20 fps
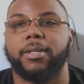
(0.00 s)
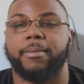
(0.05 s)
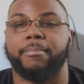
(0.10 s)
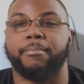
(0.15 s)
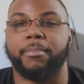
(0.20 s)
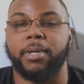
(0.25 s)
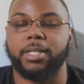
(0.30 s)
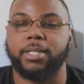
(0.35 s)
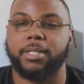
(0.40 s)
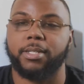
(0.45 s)

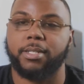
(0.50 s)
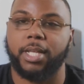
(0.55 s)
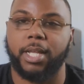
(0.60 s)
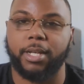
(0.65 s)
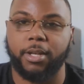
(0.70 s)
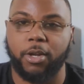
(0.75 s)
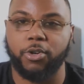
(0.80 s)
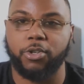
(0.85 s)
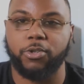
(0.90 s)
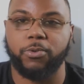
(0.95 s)
But since I
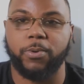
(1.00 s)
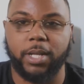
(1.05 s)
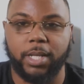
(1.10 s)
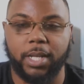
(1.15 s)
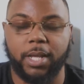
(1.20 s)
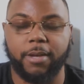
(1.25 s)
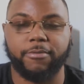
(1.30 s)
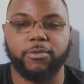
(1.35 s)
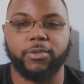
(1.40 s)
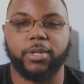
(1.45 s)
know you, I
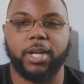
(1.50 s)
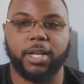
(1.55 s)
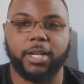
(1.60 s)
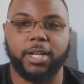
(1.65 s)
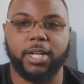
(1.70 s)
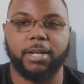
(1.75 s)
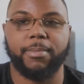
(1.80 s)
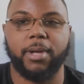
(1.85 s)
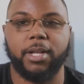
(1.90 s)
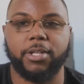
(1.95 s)
love you, and I
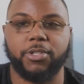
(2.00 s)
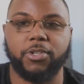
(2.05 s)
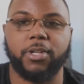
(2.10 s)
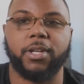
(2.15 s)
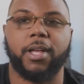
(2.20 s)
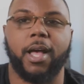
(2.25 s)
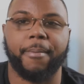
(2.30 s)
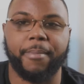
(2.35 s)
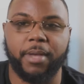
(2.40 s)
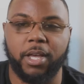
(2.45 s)
care about you,
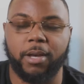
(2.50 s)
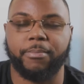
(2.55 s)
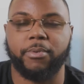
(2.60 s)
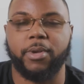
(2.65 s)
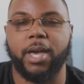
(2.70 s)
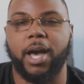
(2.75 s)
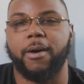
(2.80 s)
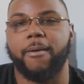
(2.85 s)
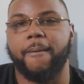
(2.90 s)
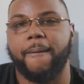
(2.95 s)
I'm gonna help
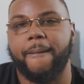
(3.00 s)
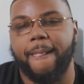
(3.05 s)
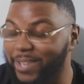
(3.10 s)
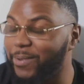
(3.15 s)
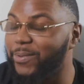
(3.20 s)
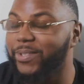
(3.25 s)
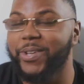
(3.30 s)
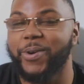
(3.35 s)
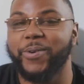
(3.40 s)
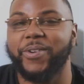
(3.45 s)
you out. He
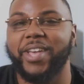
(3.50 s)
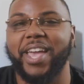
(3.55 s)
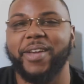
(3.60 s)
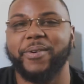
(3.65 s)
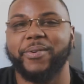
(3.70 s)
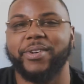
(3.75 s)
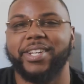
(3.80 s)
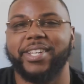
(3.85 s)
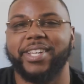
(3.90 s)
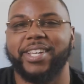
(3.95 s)
was okay
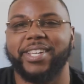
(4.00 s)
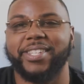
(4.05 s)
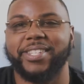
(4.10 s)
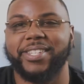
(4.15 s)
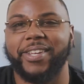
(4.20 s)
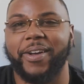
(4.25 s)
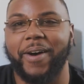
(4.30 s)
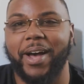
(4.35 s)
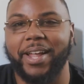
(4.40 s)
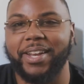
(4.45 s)
with it. And
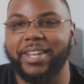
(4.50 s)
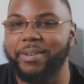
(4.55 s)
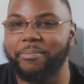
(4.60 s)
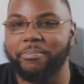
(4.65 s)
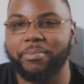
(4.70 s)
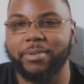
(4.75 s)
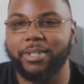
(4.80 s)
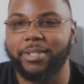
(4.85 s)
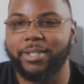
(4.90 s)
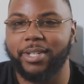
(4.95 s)
so I didn't
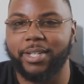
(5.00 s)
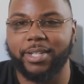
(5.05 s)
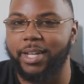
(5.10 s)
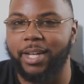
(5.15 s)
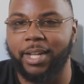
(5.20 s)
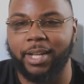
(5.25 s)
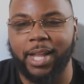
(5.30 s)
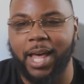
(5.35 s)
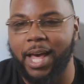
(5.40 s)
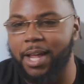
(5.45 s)
put
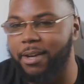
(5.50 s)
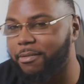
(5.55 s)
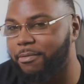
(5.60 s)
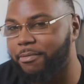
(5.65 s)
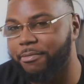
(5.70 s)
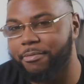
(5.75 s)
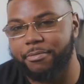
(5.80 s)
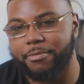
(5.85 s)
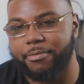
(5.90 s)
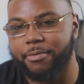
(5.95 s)
a lot
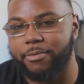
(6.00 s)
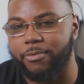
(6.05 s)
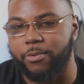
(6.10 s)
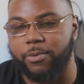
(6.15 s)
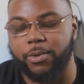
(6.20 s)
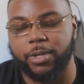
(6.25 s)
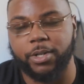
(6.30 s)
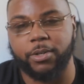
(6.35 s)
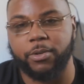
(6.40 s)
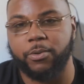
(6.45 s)
of
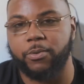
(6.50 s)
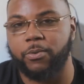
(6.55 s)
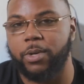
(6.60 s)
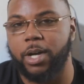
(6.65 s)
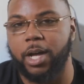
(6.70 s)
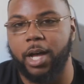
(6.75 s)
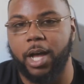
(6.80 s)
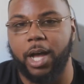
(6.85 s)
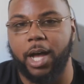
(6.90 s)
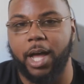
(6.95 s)
real
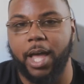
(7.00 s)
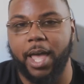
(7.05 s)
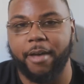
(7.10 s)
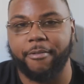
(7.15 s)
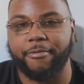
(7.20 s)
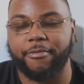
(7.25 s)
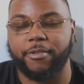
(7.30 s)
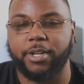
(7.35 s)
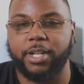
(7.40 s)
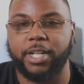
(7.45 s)

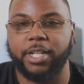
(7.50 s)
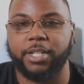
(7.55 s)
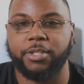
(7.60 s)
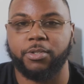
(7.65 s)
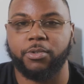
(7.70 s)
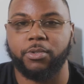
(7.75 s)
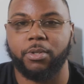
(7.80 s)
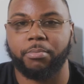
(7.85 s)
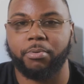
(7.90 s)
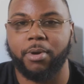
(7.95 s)
effort
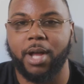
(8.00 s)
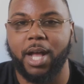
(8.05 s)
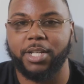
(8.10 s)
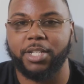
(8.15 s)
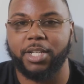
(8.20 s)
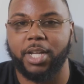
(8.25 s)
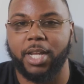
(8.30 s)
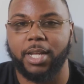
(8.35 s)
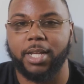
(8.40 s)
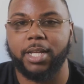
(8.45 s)
into the
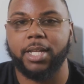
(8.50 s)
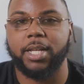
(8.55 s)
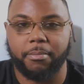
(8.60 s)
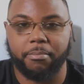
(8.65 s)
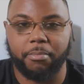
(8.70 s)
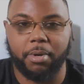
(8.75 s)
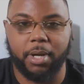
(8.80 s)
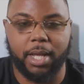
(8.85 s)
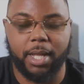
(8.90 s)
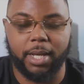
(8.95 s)
project,
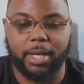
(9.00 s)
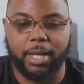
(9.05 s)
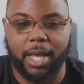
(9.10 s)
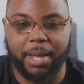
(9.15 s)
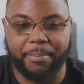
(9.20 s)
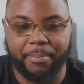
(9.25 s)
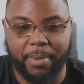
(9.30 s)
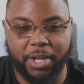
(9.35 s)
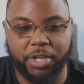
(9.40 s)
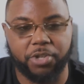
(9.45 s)
but
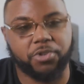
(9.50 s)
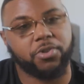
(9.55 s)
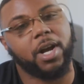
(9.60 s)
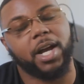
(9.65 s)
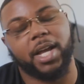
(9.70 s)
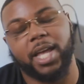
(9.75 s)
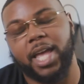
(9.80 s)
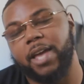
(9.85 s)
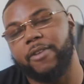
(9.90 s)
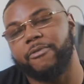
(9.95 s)
I made sure
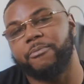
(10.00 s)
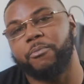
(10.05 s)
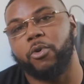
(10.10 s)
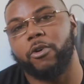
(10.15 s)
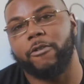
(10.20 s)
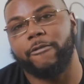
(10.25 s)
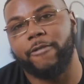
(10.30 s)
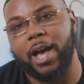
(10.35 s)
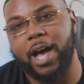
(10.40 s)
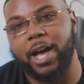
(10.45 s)
I gave
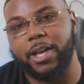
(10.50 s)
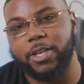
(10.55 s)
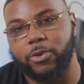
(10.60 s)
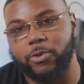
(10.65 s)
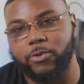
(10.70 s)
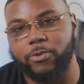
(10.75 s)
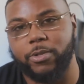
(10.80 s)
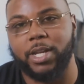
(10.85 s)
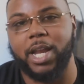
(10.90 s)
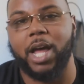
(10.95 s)
more
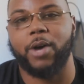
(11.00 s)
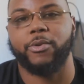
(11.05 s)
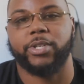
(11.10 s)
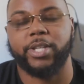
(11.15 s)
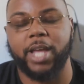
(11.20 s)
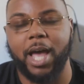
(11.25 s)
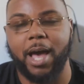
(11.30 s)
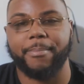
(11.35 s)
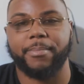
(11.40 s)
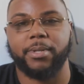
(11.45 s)
value than I was
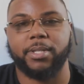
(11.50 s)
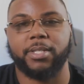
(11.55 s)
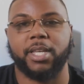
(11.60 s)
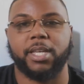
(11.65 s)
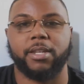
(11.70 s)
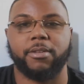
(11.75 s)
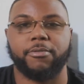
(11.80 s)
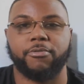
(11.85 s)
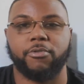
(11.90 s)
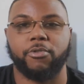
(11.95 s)

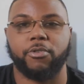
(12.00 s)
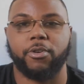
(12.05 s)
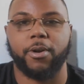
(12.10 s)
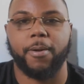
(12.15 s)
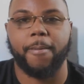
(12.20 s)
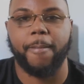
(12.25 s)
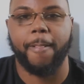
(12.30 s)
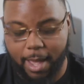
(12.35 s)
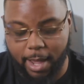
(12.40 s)
compensated for.